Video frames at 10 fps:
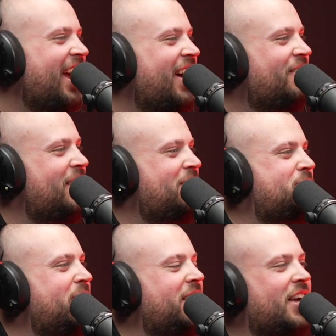Well, that
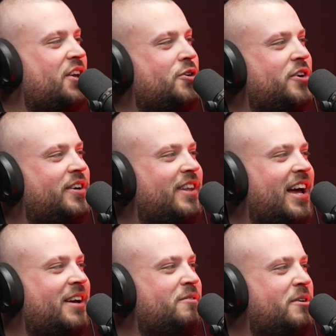must have been like
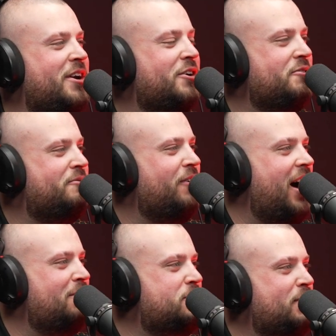it would have been a good
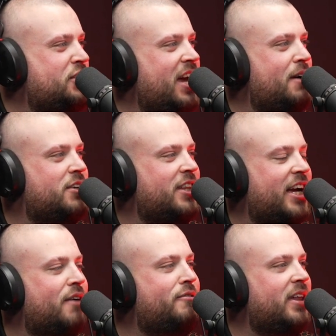vibe, especially after,
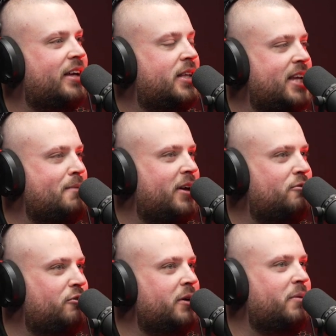like I feel like the team played
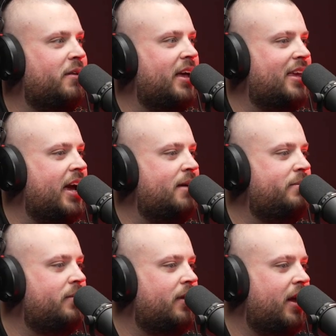really well that
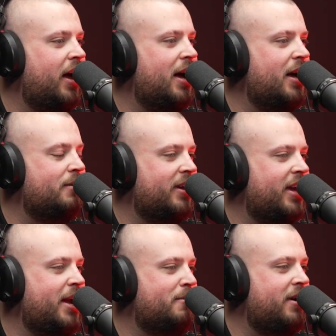game in
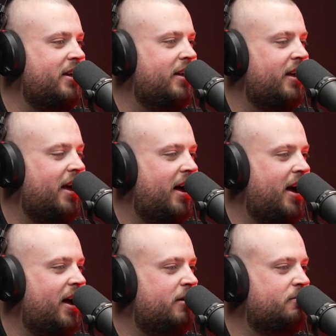Canberra.
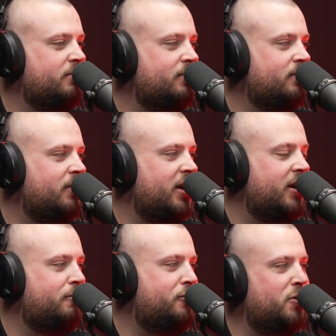A
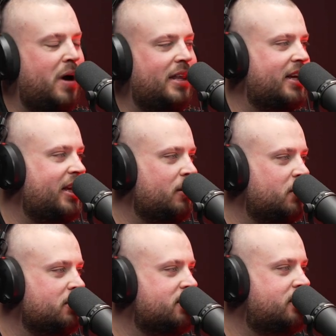few unlucky
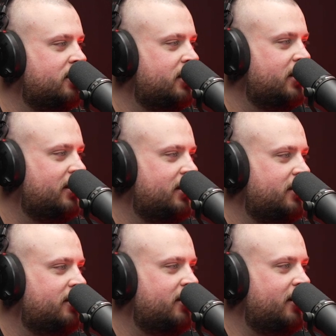calls,
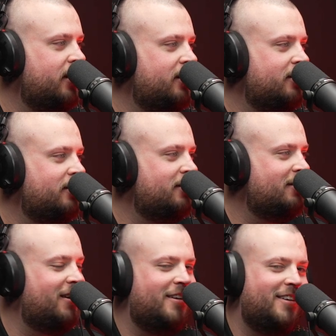I don't
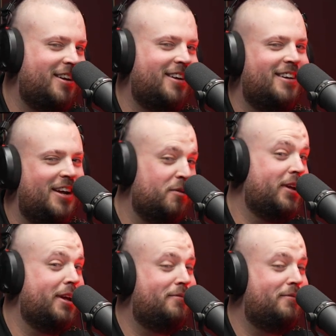want to